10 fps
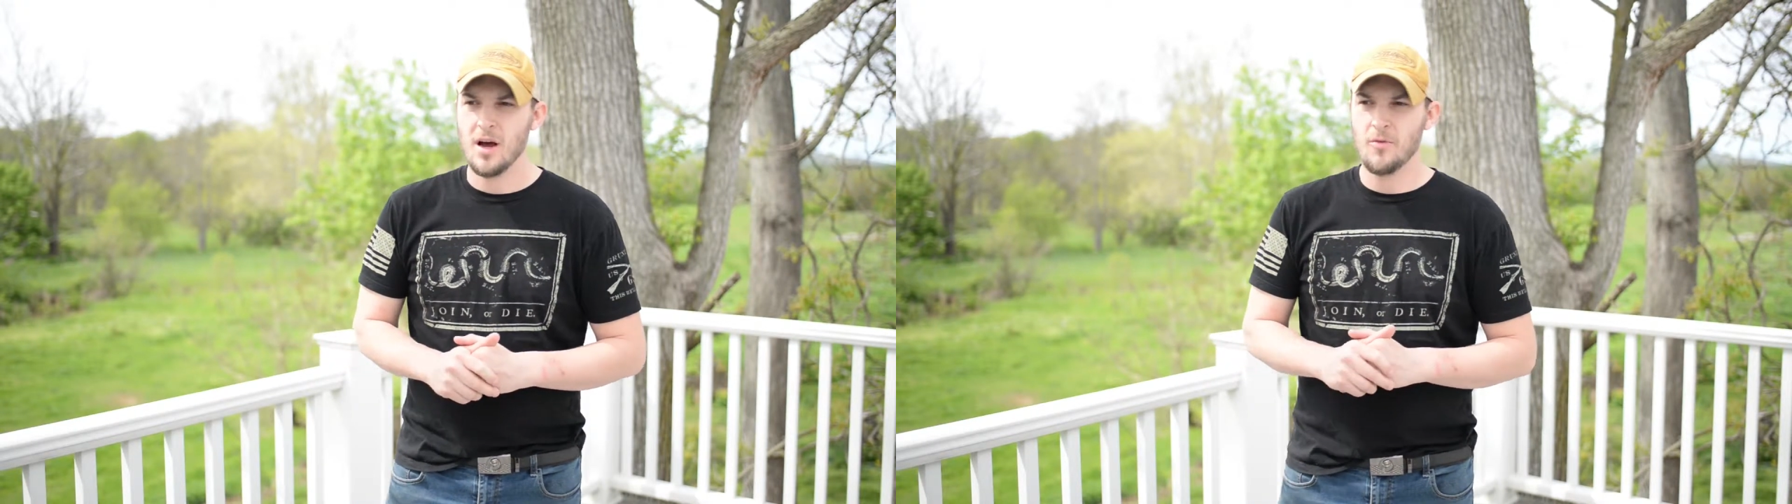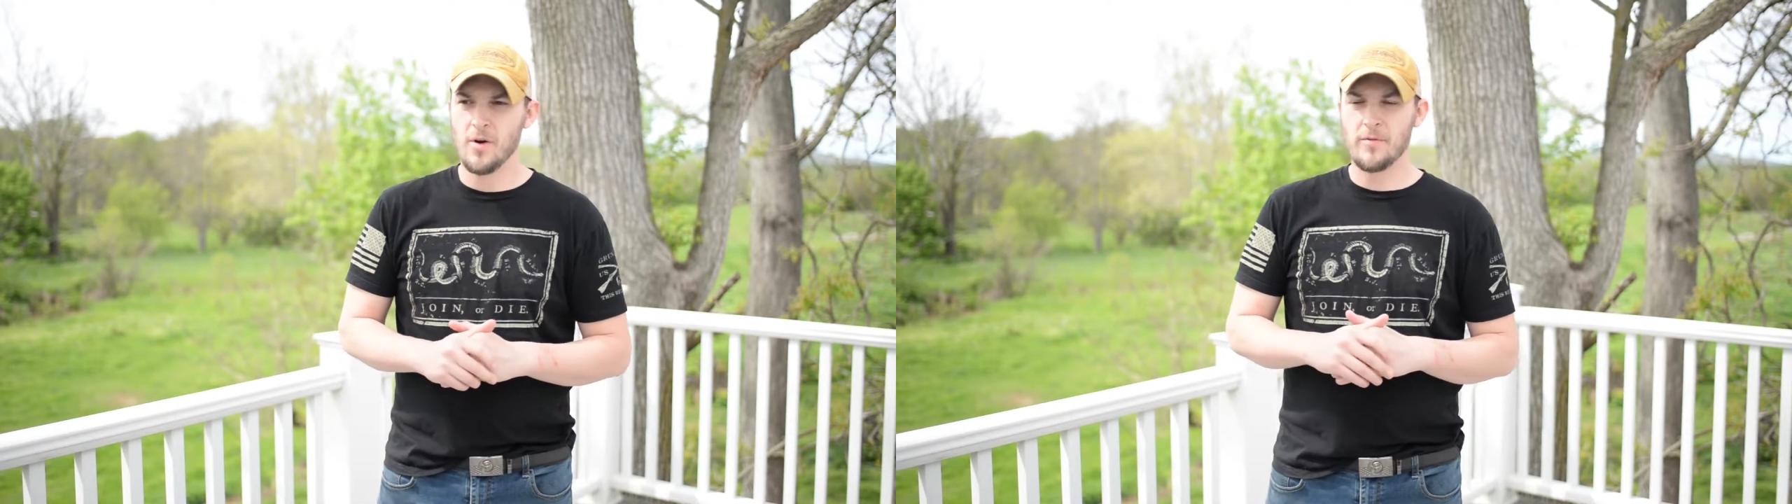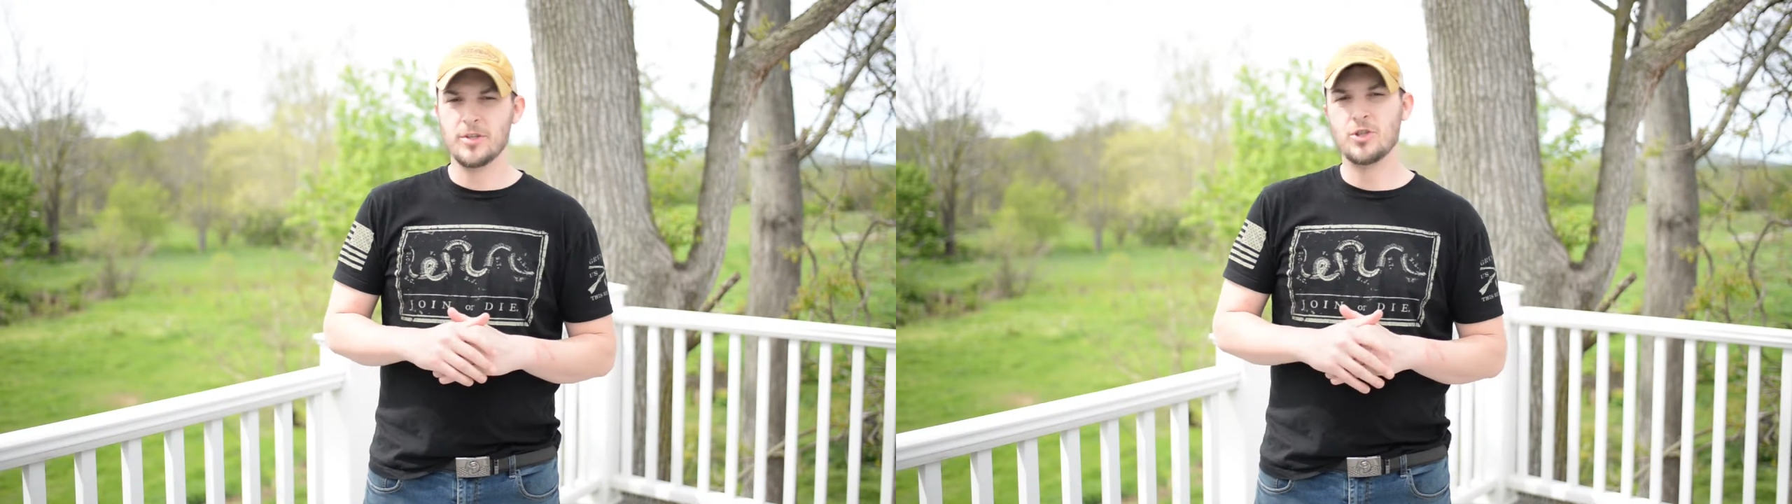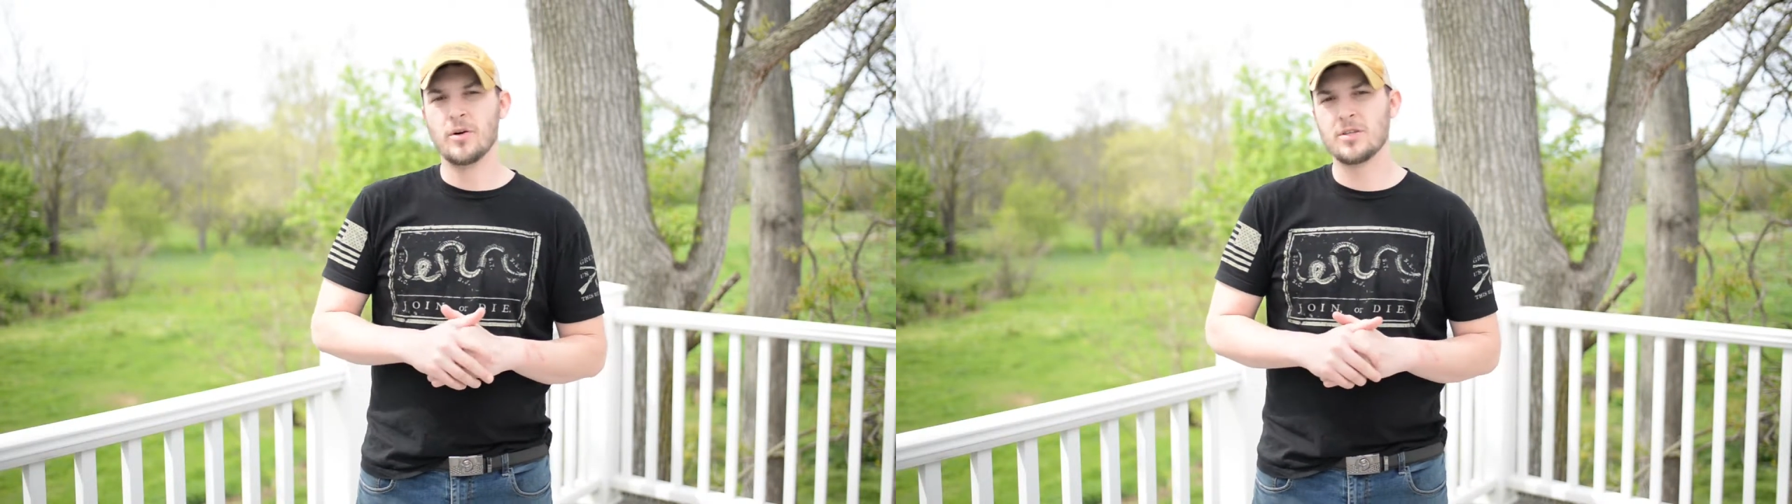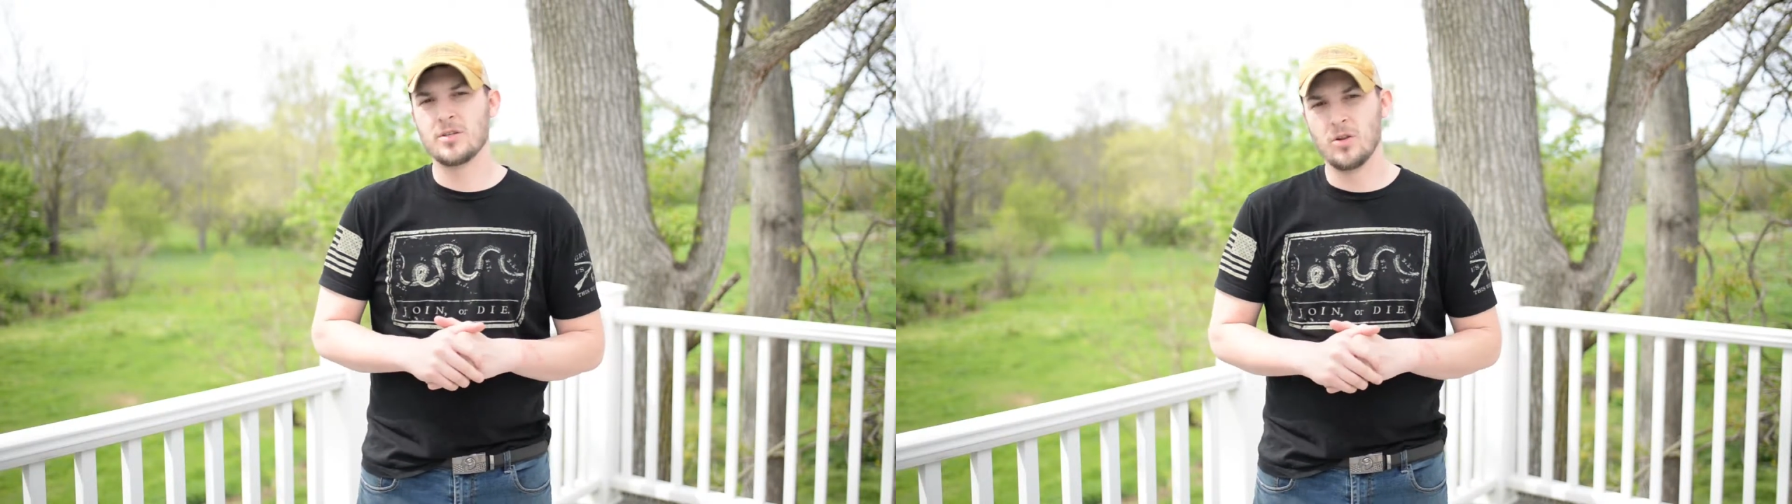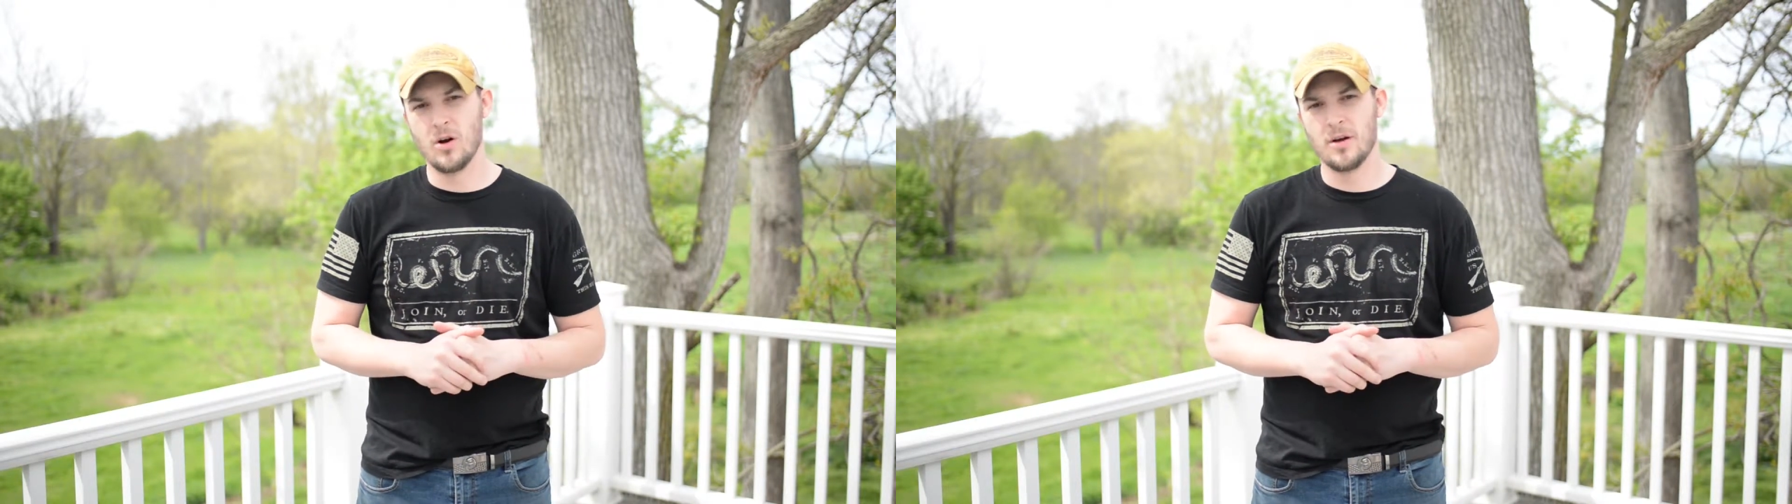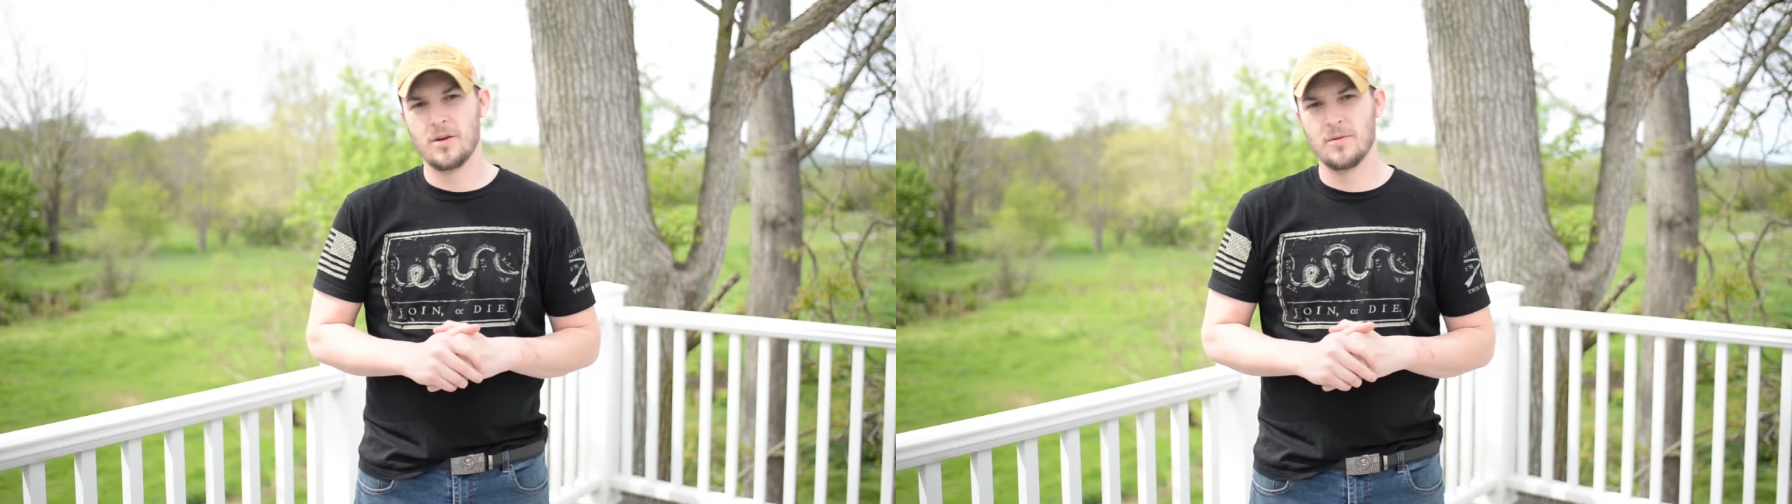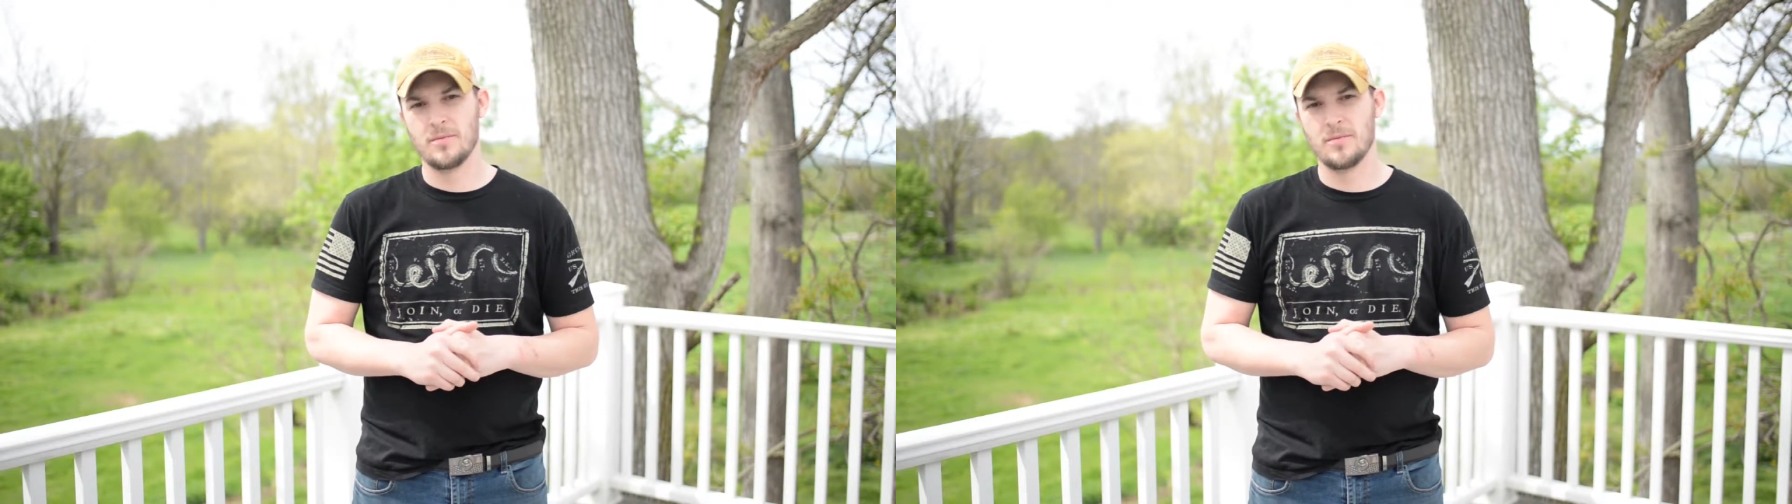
of Reverend Jonas Clarke,